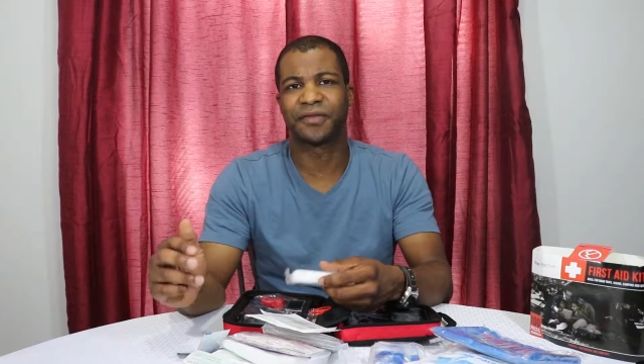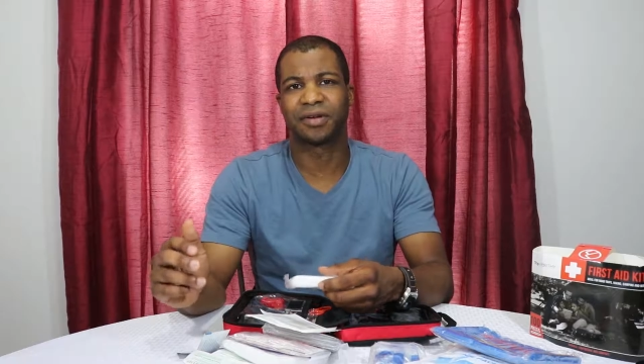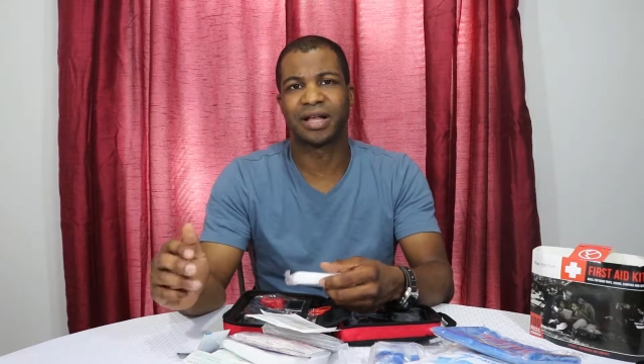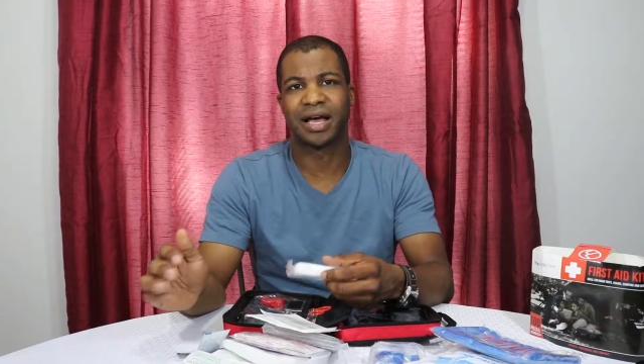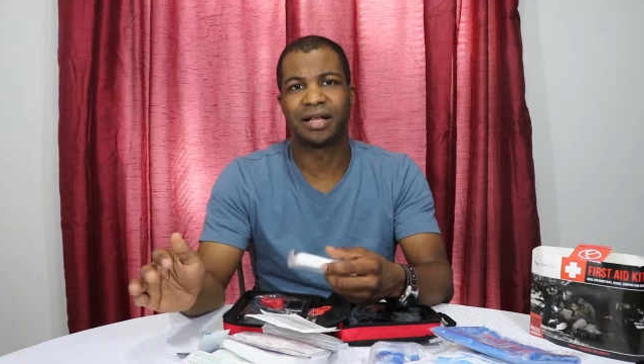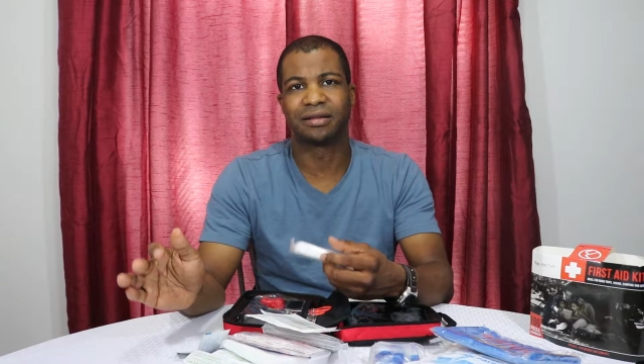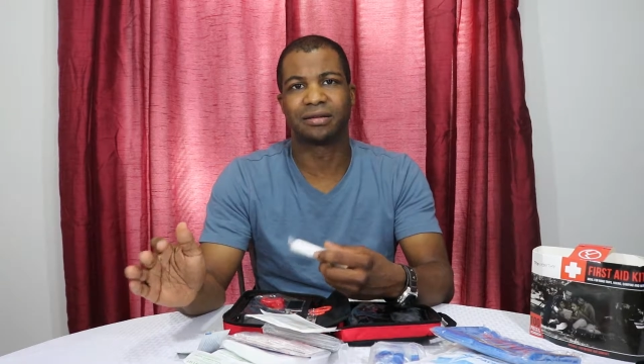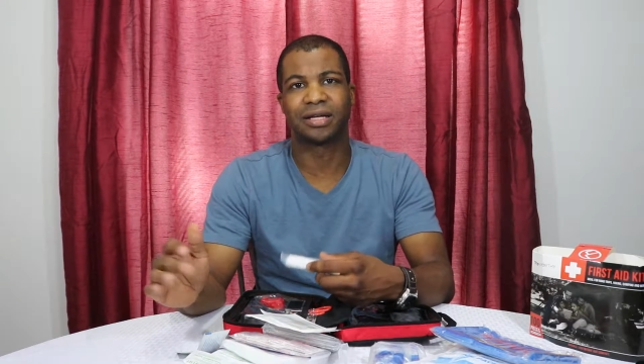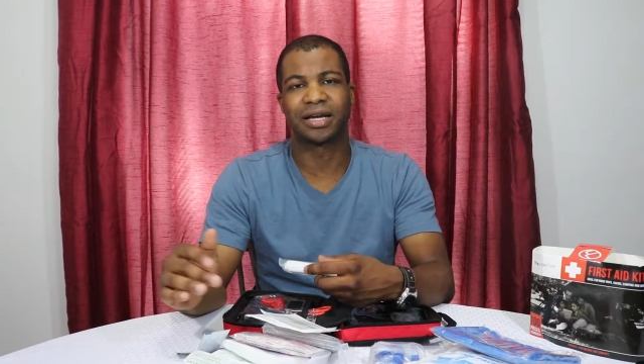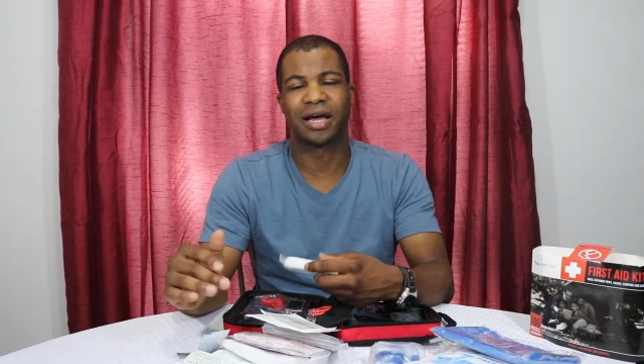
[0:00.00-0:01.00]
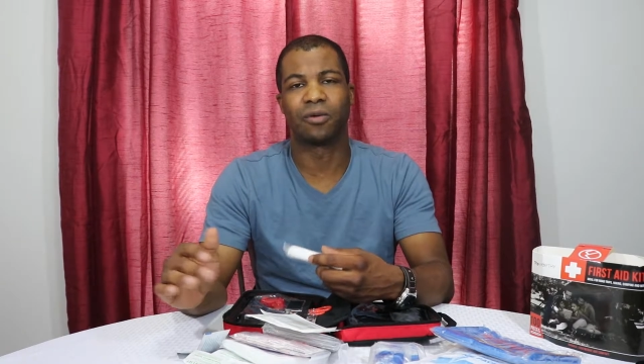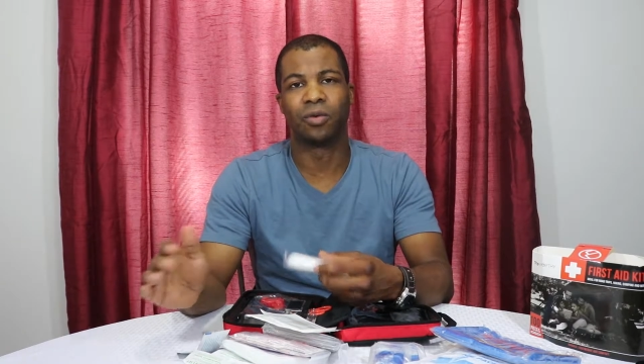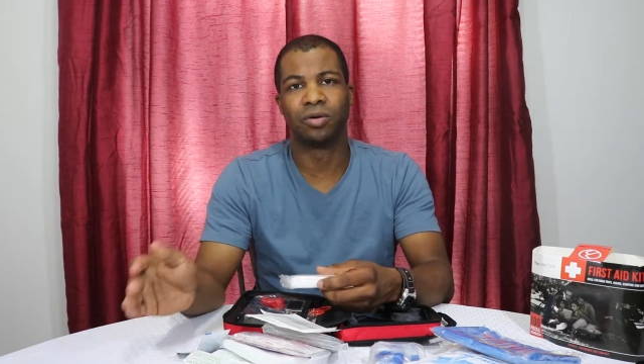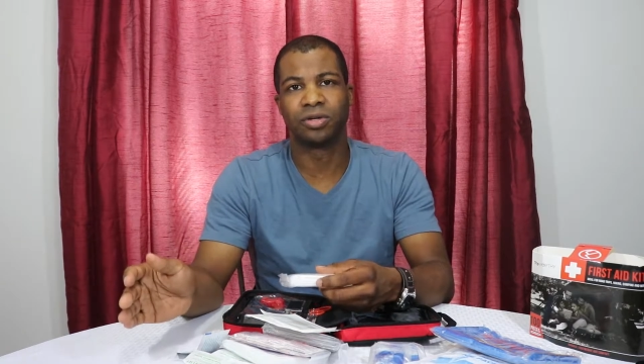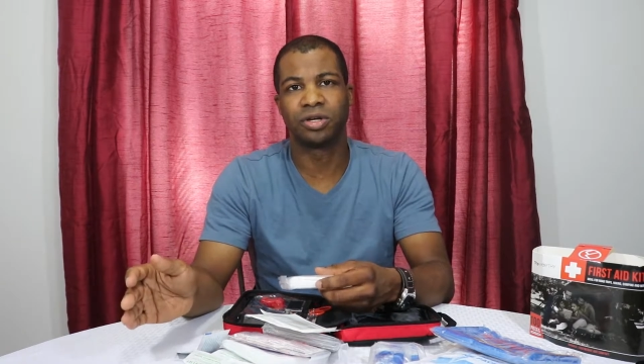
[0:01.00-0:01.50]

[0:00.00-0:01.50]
feel like I won't